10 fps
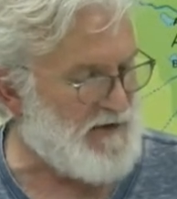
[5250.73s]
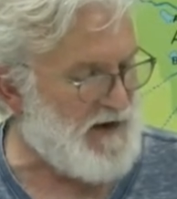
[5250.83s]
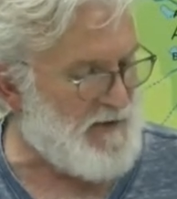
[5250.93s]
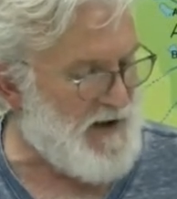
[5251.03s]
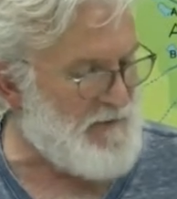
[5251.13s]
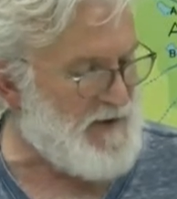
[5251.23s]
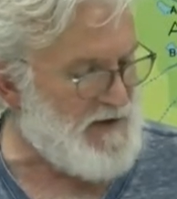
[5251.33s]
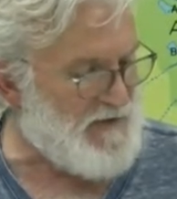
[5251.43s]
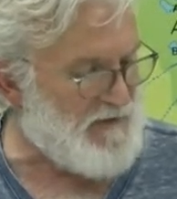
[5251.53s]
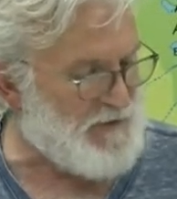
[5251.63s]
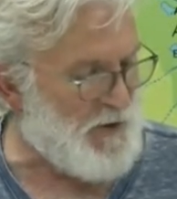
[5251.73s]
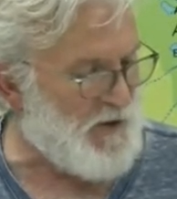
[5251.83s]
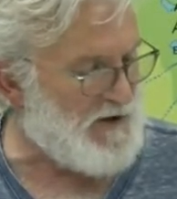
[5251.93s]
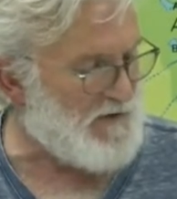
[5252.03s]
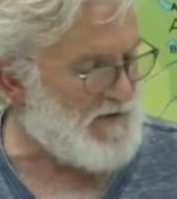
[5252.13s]
that it may be there for a
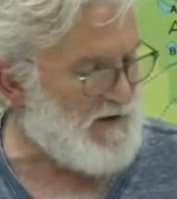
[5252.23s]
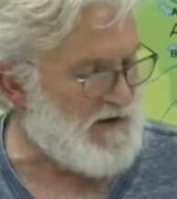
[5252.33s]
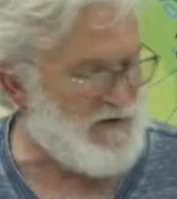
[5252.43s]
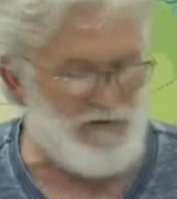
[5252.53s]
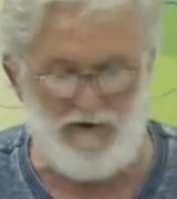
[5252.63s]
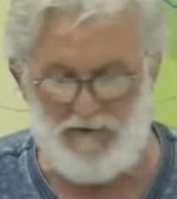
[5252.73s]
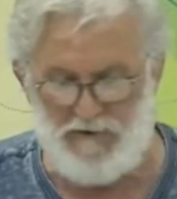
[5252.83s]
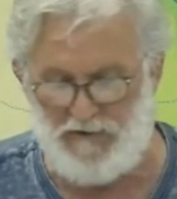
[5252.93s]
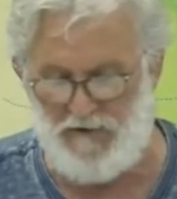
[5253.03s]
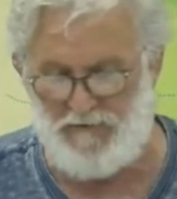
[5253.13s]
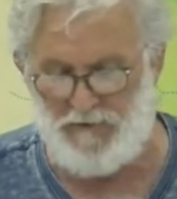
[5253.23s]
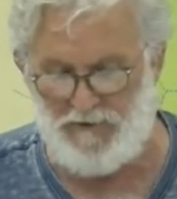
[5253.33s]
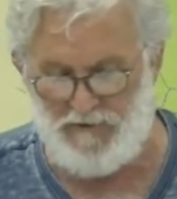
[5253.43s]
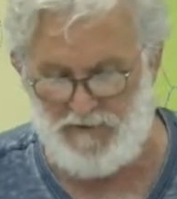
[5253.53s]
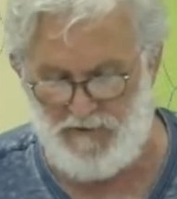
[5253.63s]
witness against you, and so forth
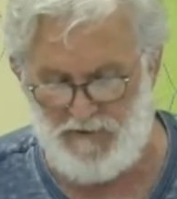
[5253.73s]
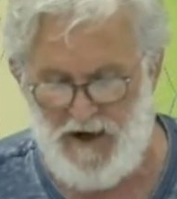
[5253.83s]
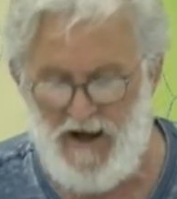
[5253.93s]
and so on.